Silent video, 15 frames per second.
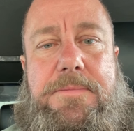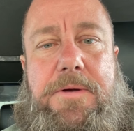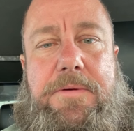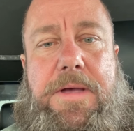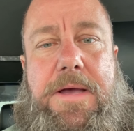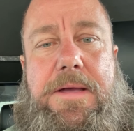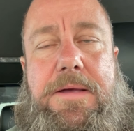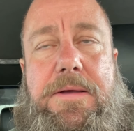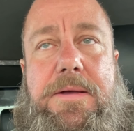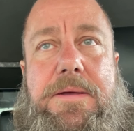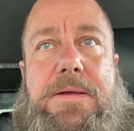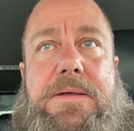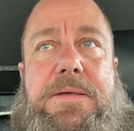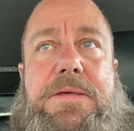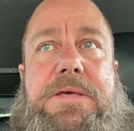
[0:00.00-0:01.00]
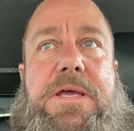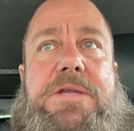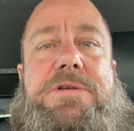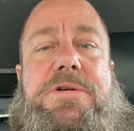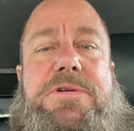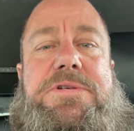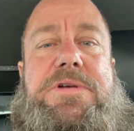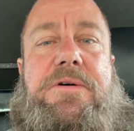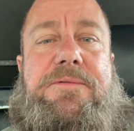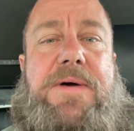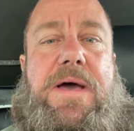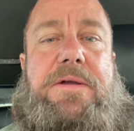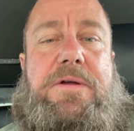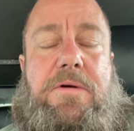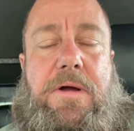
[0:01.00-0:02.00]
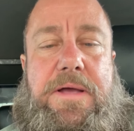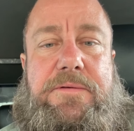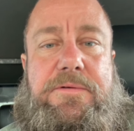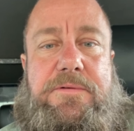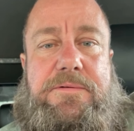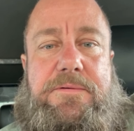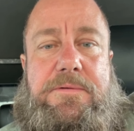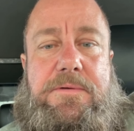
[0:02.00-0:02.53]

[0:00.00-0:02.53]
Okay? Get yourself out of crisis.